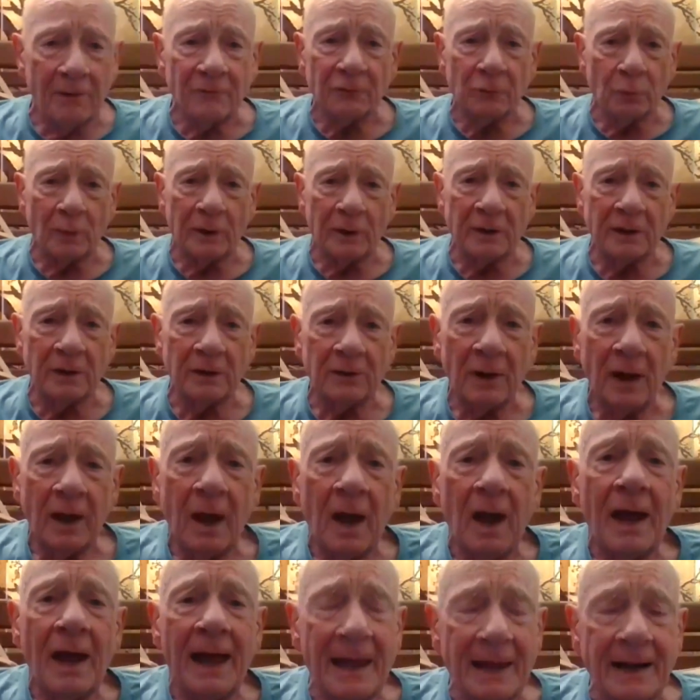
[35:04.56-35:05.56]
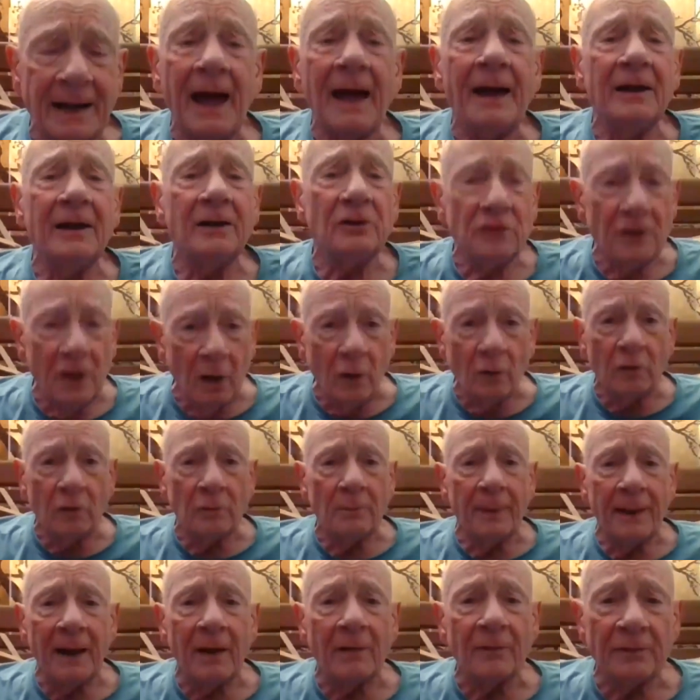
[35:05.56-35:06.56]
loved one. And I had
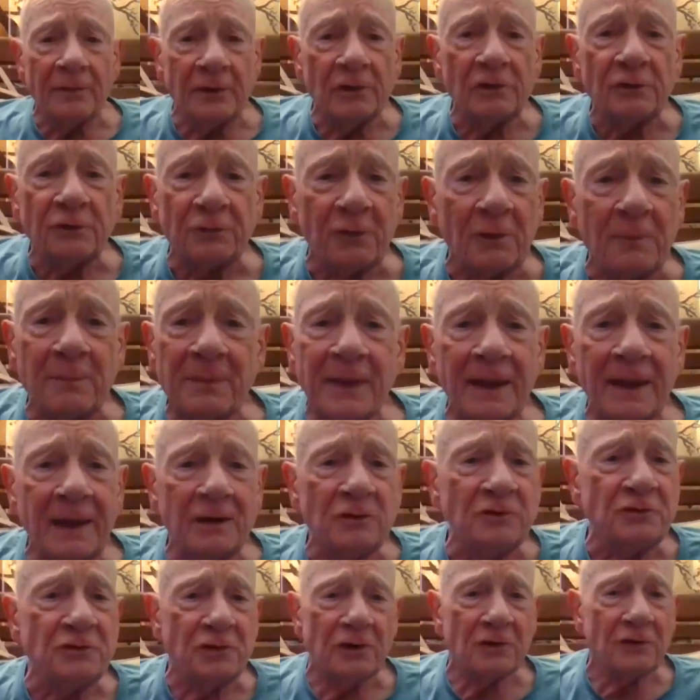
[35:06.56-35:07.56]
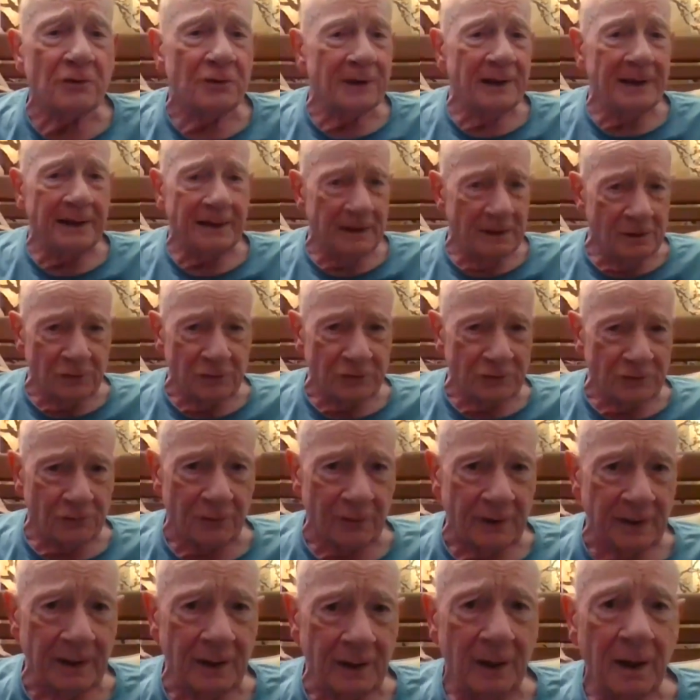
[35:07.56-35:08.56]
known about this from the ancient Greek
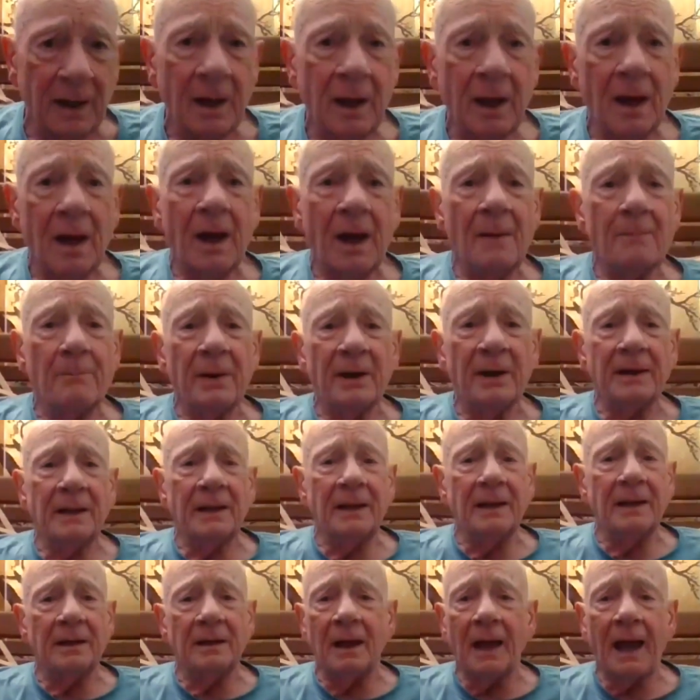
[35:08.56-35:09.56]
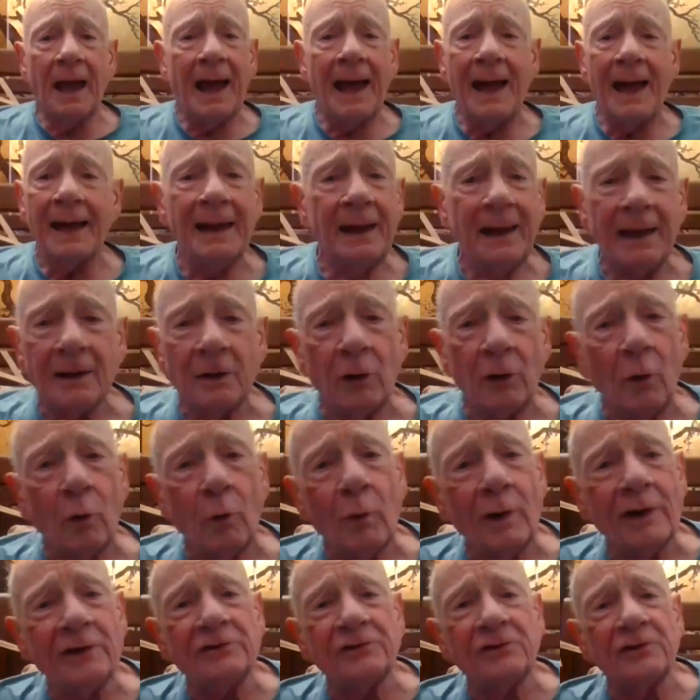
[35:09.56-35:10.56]
history, but I had
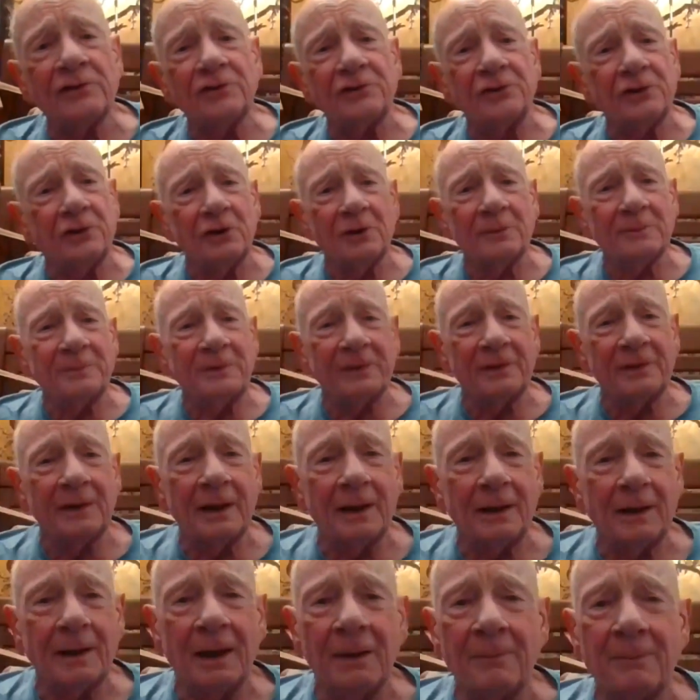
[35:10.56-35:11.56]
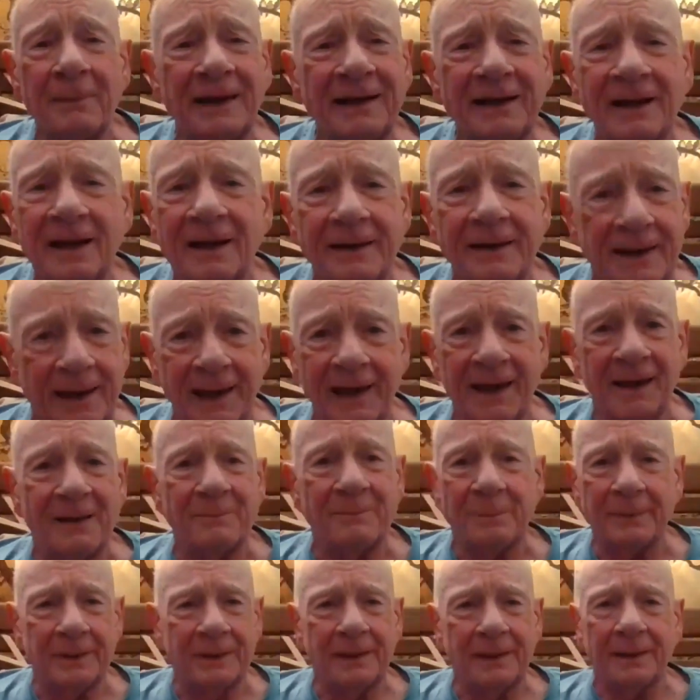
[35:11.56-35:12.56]
always assumed that it
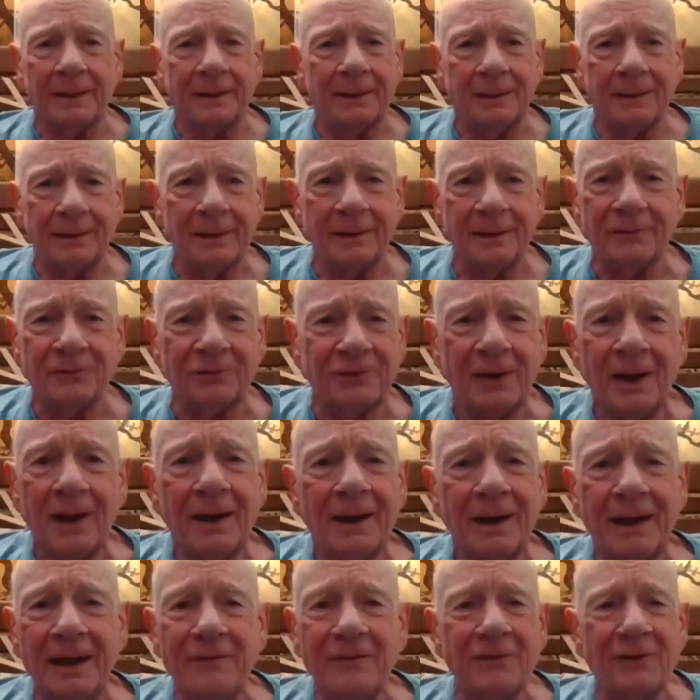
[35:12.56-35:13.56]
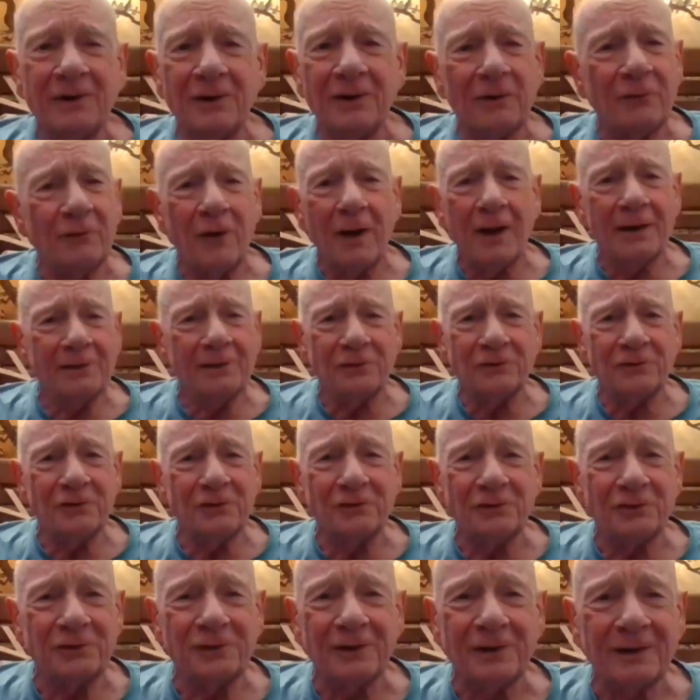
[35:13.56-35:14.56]
can't be. It's even
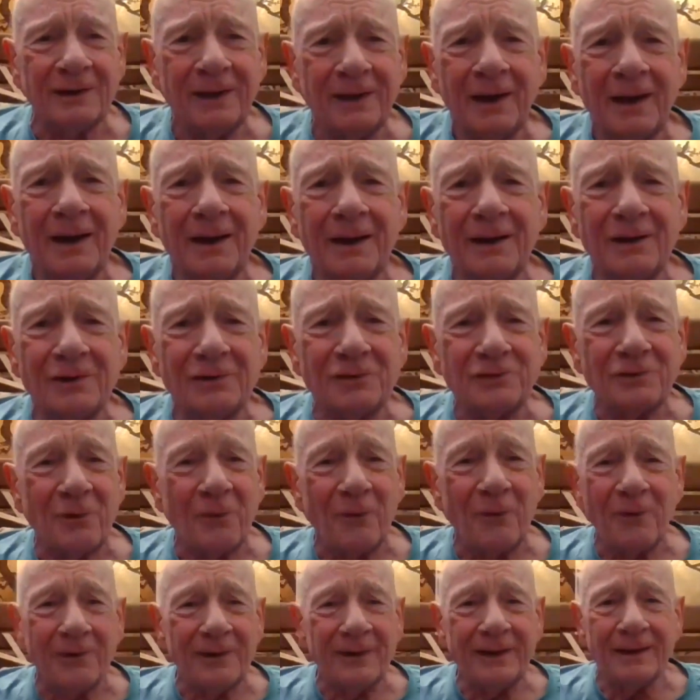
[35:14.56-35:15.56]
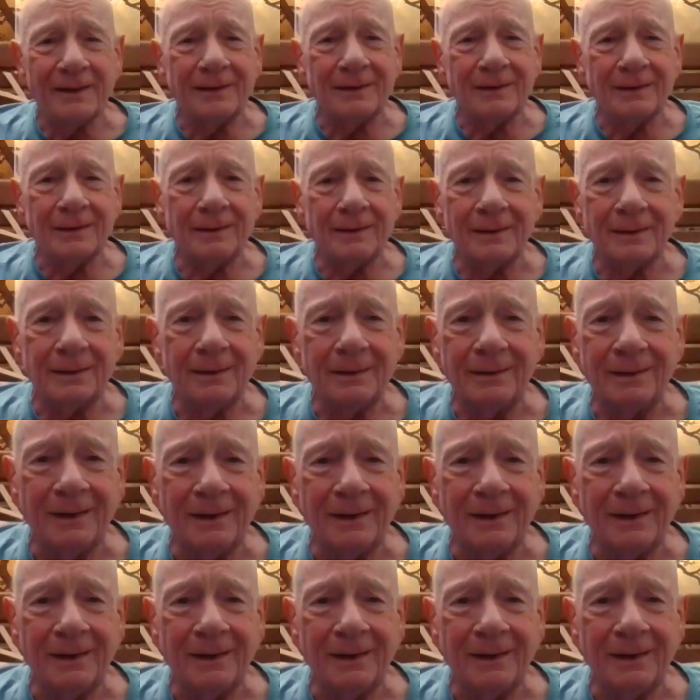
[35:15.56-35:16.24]
Herodotus, the historian,